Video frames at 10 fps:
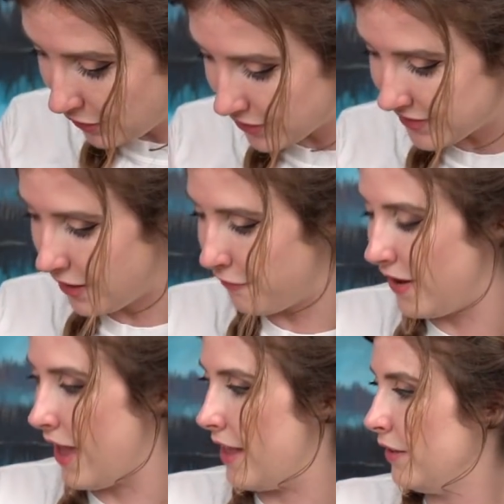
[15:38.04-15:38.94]
a lot of stuff
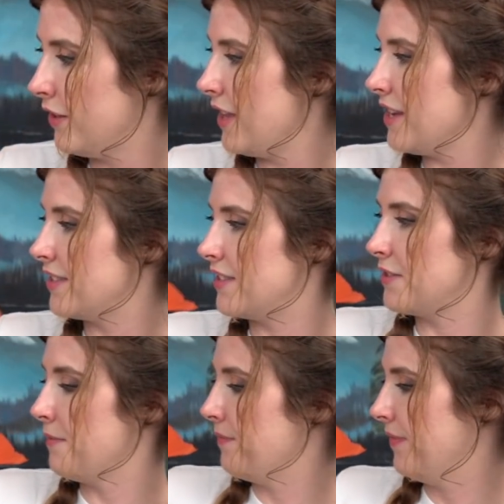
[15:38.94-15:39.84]
in here. Look at
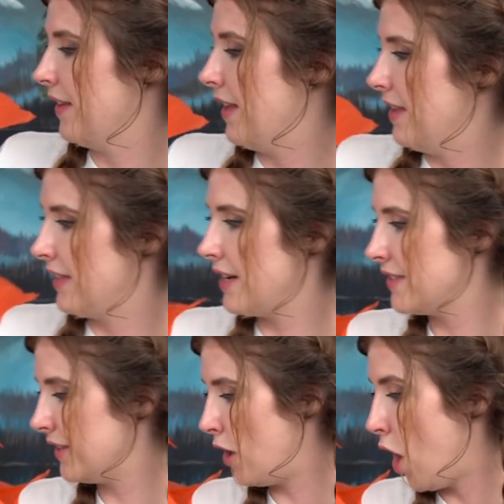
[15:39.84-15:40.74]
this. That is a